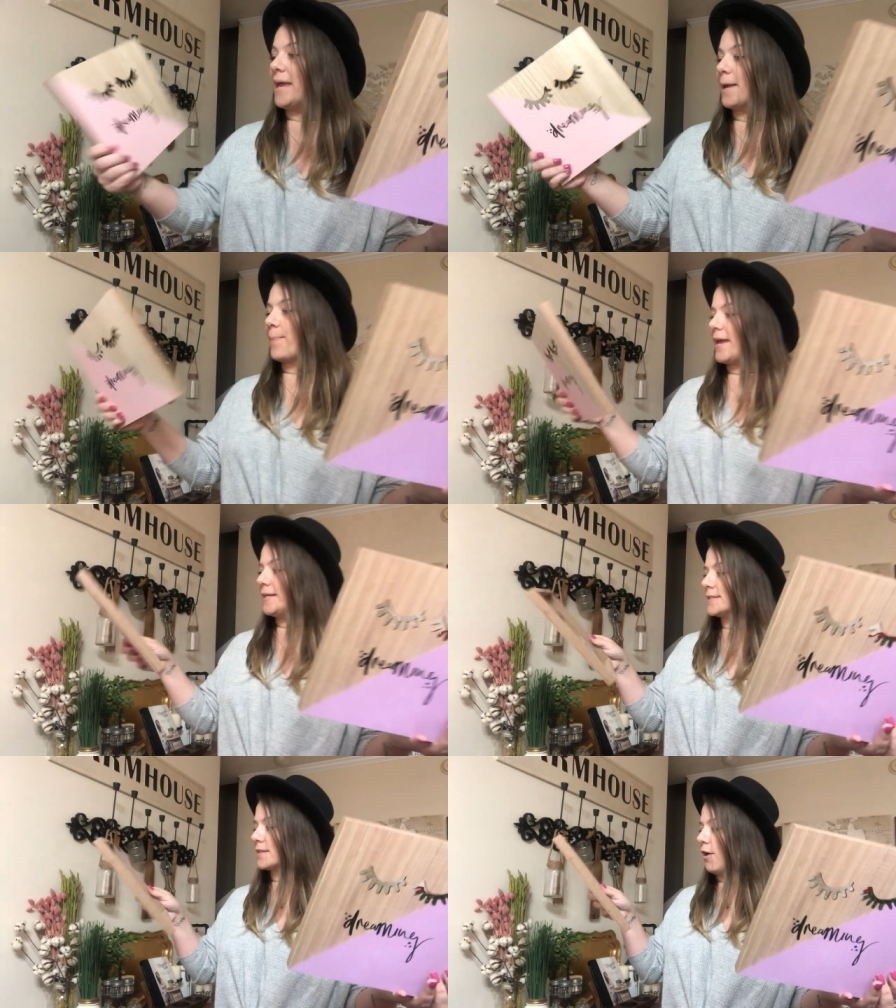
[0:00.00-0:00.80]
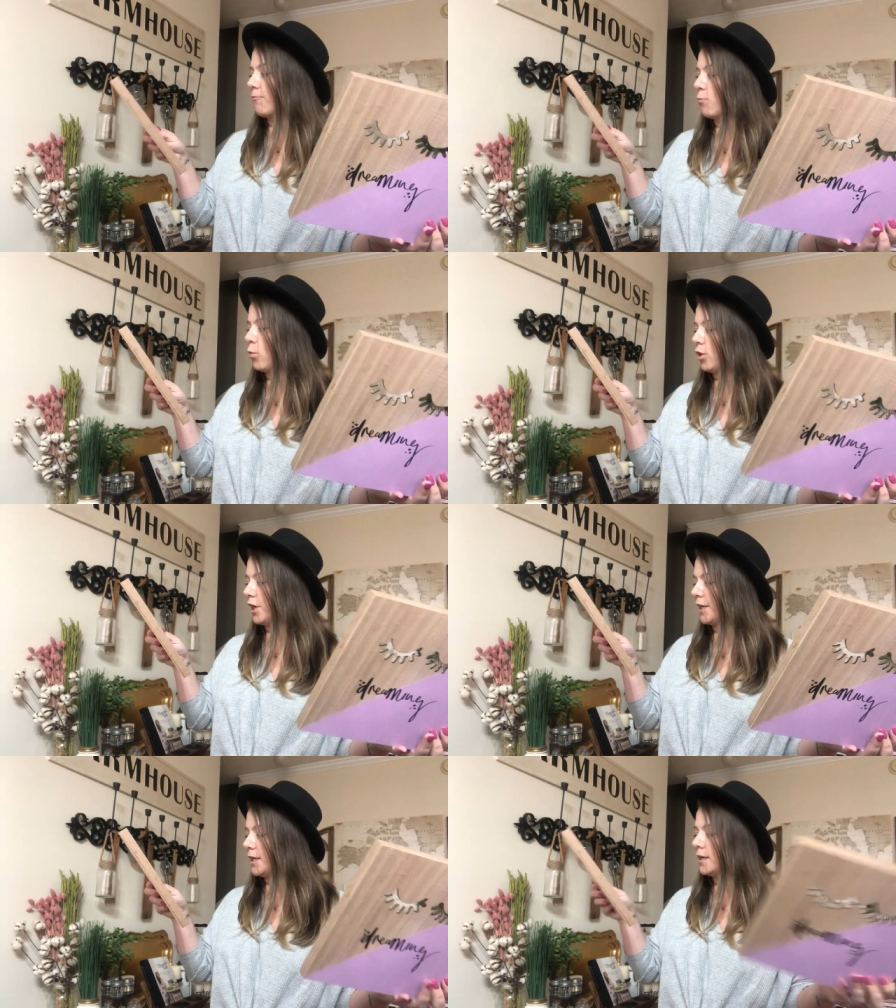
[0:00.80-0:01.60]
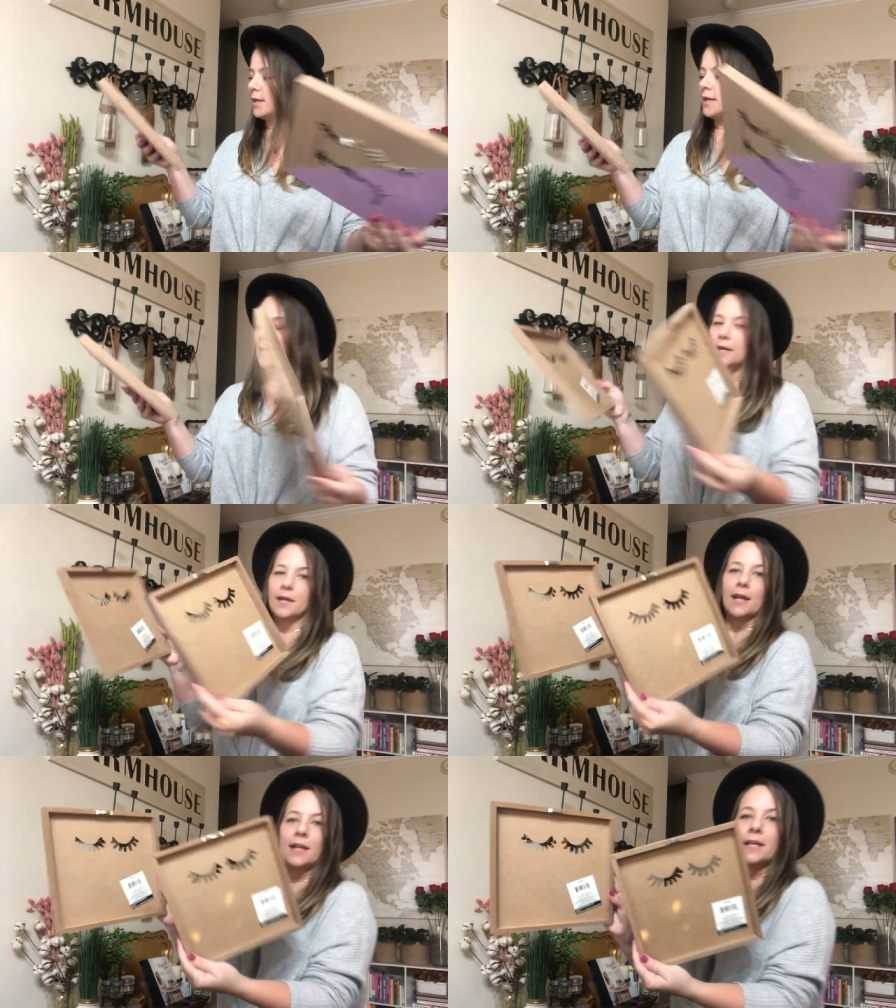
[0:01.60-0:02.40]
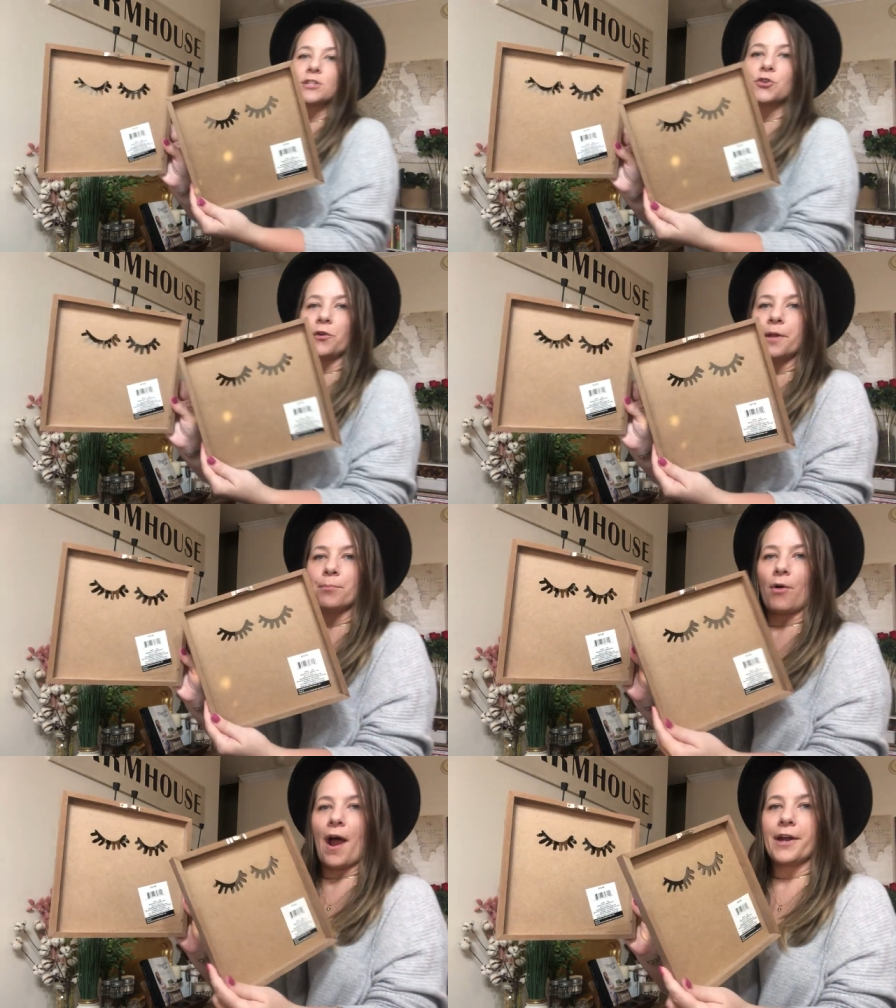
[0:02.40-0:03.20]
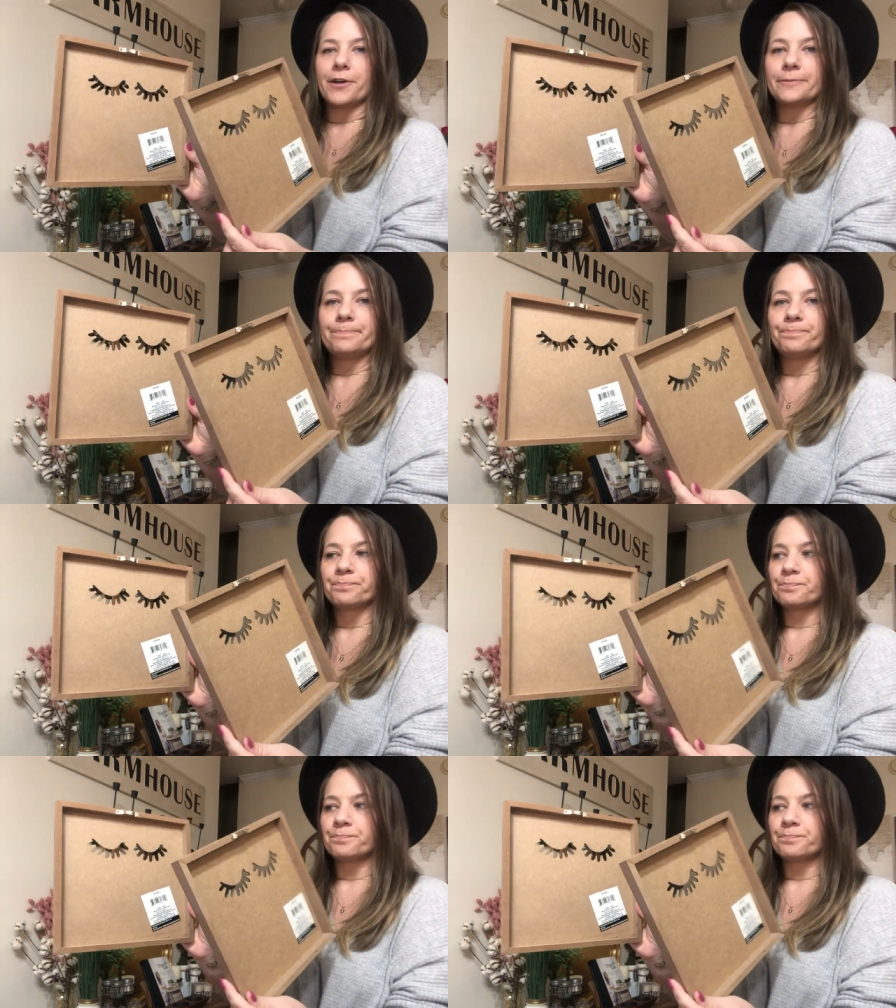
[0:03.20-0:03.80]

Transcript: big piece of wood. It is Greenbrier.